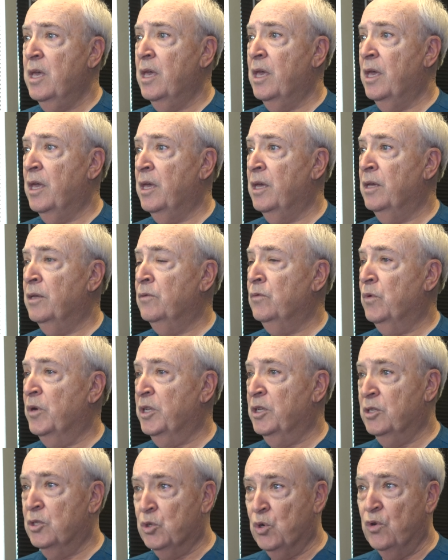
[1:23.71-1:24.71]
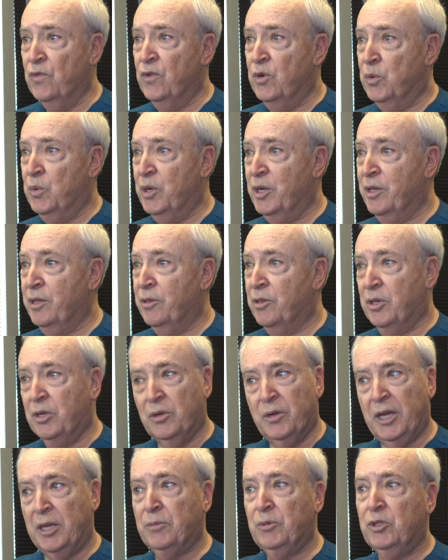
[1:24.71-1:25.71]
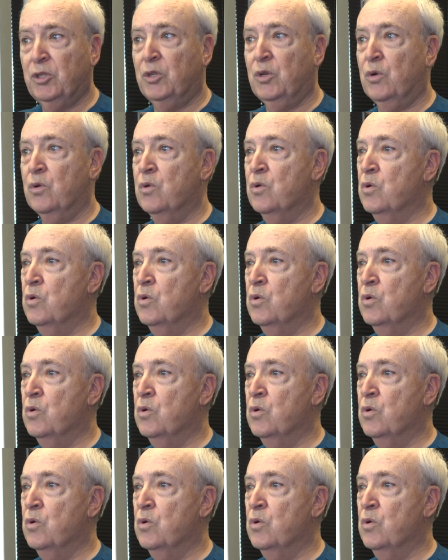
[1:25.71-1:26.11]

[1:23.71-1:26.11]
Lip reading: And when it's over with, you're able to go